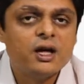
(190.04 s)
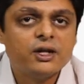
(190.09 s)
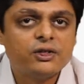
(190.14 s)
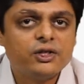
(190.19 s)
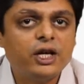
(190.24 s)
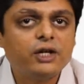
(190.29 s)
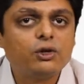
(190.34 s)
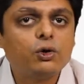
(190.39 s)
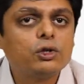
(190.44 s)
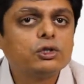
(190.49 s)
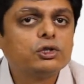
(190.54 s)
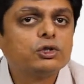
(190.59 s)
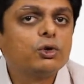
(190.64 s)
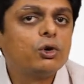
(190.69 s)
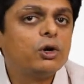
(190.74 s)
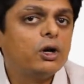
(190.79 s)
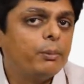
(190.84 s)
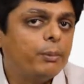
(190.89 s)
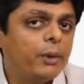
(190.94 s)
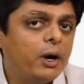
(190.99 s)
That
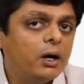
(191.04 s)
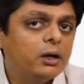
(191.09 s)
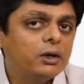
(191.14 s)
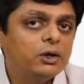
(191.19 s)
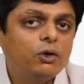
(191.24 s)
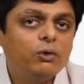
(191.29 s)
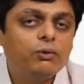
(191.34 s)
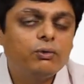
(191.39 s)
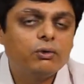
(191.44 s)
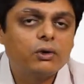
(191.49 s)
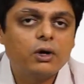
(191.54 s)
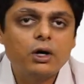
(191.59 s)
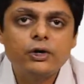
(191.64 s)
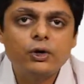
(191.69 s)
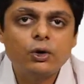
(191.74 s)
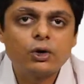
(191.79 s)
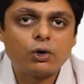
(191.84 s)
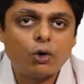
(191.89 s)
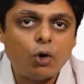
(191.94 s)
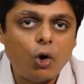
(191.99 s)
also a part of
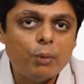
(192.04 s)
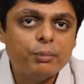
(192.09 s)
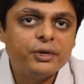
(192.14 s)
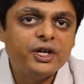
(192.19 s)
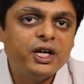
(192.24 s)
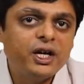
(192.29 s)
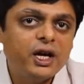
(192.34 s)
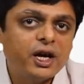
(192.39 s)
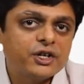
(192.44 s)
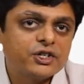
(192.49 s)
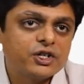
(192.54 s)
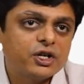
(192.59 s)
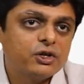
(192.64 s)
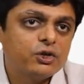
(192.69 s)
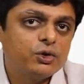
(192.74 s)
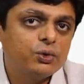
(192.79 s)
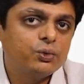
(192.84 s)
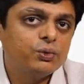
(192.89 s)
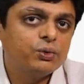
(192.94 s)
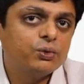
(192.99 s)
your
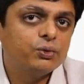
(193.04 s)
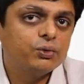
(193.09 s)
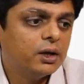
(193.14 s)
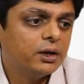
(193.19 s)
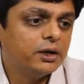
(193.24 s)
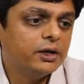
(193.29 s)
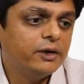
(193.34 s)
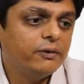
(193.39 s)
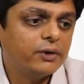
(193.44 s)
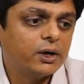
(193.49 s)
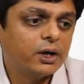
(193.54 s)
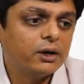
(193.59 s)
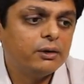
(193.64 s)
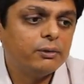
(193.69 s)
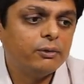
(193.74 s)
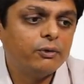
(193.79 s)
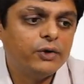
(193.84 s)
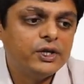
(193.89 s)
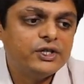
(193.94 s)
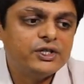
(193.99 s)
communication to different
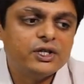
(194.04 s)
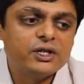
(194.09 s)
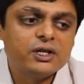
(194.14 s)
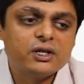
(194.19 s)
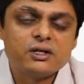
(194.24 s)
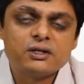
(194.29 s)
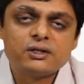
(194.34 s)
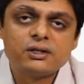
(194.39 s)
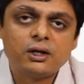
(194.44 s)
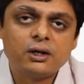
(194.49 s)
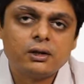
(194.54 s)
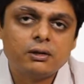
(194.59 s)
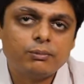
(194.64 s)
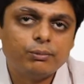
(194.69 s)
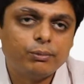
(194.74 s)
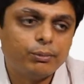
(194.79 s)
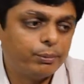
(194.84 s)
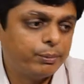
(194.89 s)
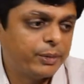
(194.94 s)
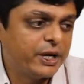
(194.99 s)
visitors
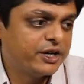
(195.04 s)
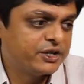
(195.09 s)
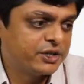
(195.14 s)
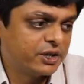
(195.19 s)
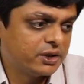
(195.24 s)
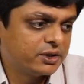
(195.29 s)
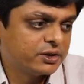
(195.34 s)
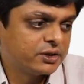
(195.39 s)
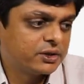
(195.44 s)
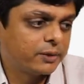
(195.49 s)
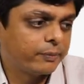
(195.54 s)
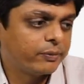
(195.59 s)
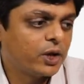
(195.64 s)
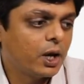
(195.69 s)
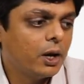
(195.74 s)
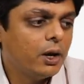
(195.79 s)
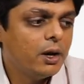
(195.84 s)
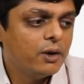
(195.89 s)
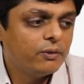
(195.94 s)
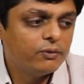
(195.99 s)
and patients.
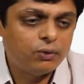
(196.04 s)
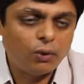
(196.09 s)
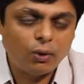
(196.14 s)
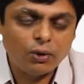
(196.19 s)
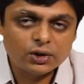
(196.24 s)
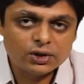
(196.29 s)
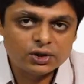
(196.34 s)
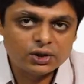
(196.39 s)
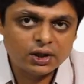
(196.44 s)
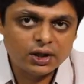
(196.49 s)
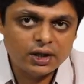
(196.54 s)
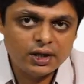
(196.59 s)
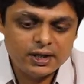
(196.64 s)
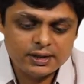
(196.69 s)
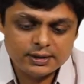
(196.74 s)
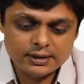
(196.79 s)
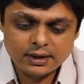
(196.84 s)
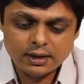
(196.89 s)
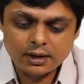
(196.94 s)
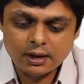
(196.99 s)
Fourth
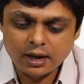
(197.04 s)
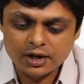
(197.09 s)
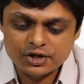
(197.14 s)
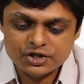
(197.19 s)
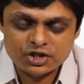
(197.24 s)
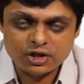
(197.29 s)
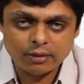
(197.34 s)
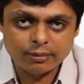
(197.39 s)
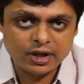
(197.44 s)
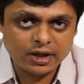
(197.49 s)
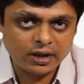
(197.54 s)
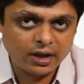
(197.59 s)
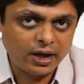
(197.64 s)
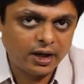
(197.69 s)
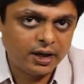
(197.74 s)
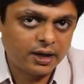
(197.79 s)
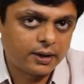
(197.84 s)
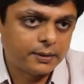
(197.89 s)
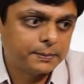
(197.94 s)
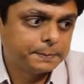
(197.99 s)
is customer
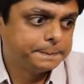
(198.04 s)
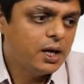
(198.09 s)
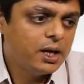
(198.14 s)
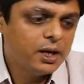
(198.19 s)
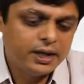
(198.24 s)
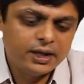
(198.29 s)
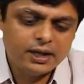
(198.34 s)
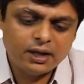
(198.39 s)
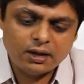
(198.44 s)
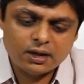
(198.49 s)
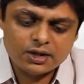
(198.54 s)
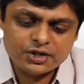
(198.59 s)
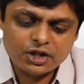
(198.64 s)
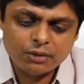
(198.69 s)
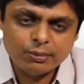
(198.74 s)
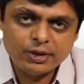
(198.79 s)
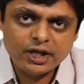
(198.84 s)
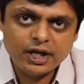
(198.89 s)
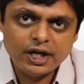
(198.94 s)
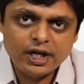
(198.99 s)
care. In a
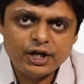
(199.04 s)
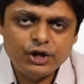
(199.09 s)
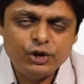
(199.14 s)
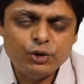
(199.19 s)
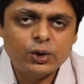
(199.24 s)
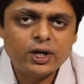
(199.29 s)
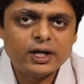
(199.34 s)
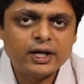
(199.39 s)
customer care, you are